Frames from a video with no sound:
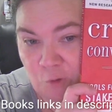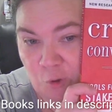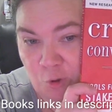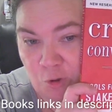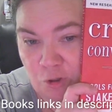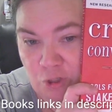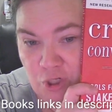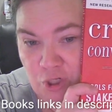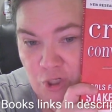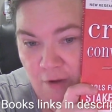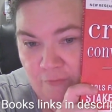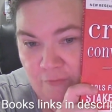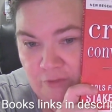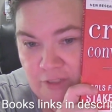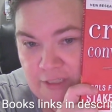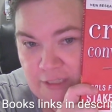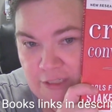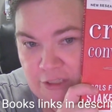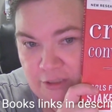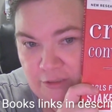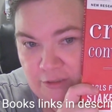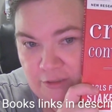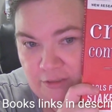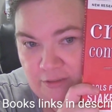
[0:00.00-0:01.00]
Crucial
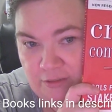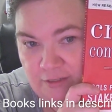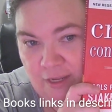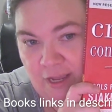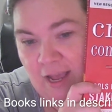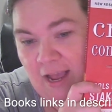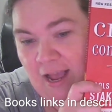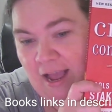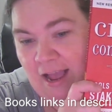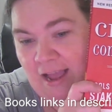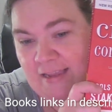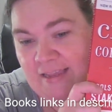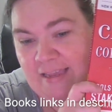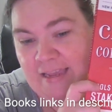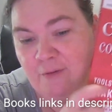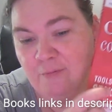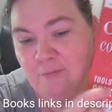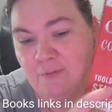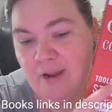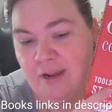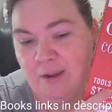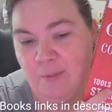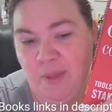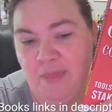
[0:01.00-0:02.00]
Conversations. I
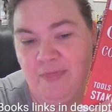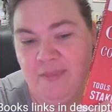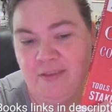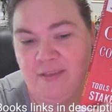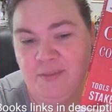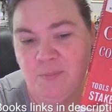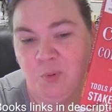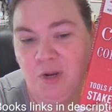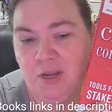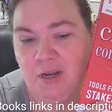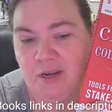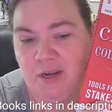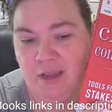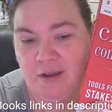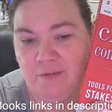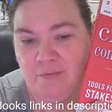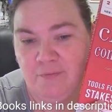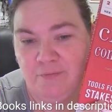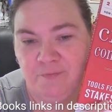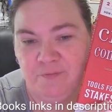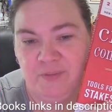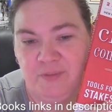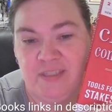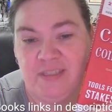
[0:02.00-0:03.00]
can't recommend this book
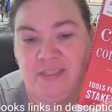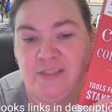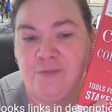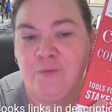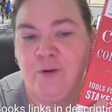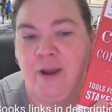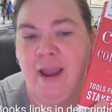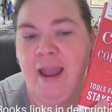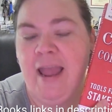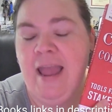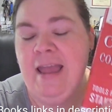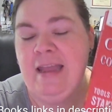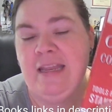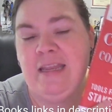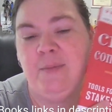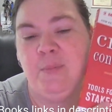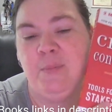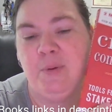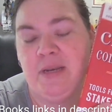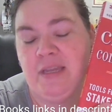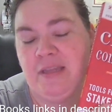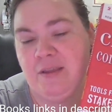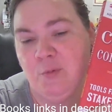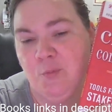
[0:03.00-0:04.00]
enough. This is for
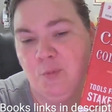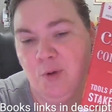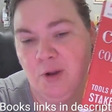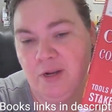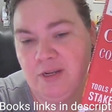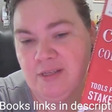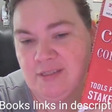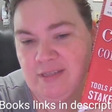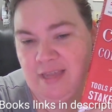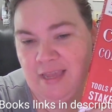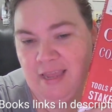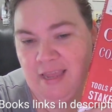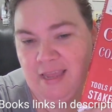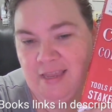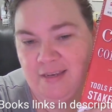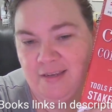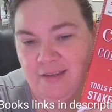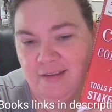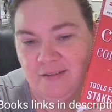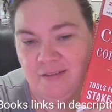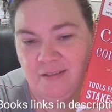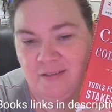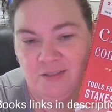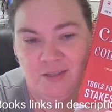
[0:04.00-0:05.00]
anybody that works
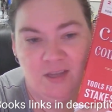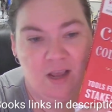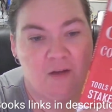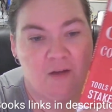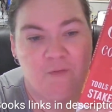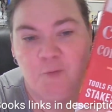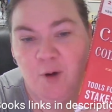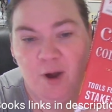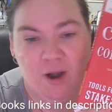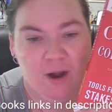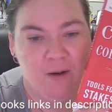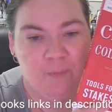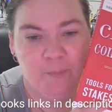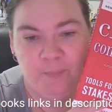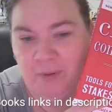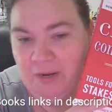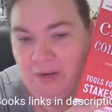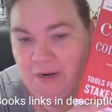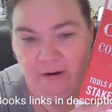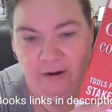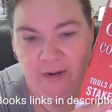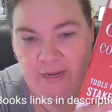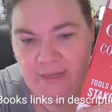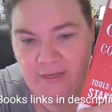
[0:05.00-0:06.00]
in software,
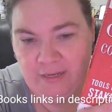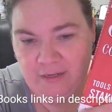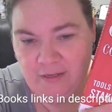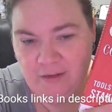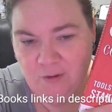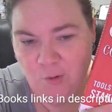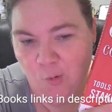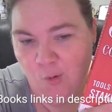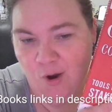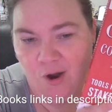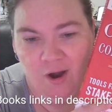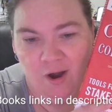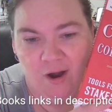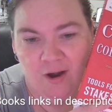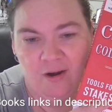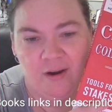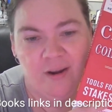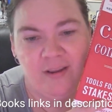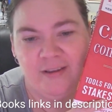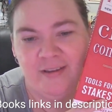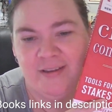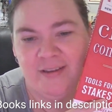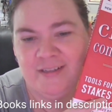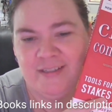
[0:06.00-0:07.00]
period, or
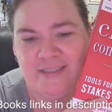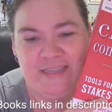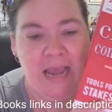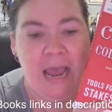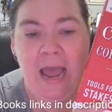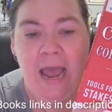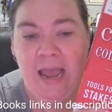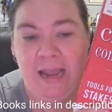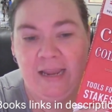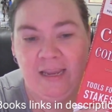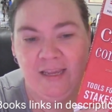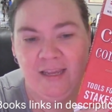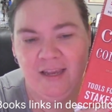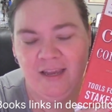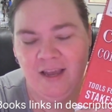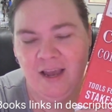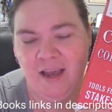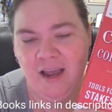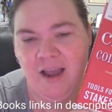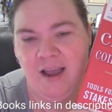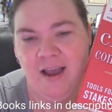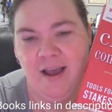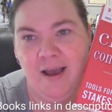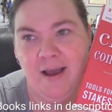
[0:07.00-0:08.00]
tech.
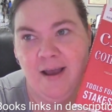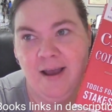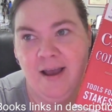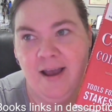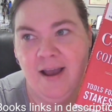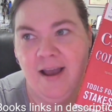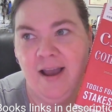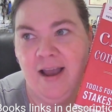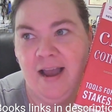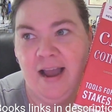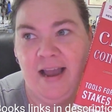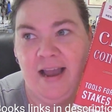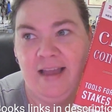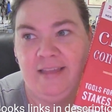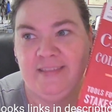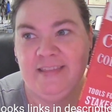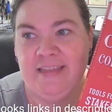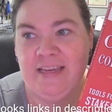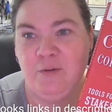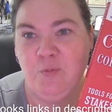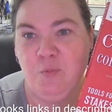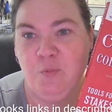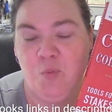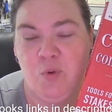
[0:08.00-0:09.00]
I
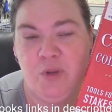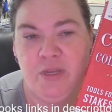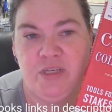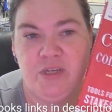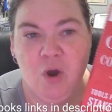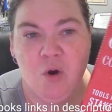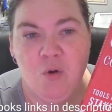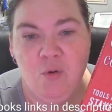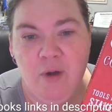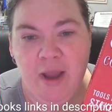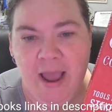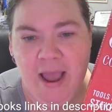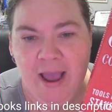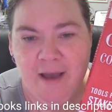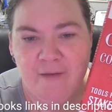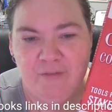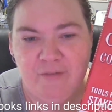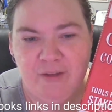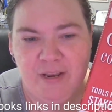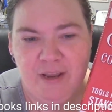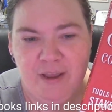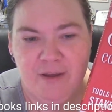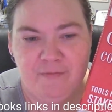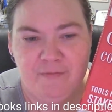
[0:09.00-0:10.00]
think we don't have
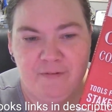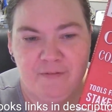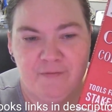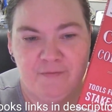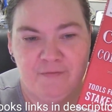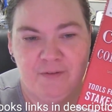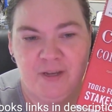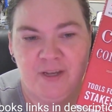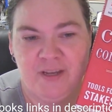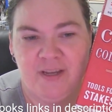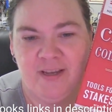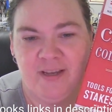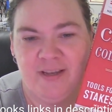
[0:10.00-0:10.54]
enough of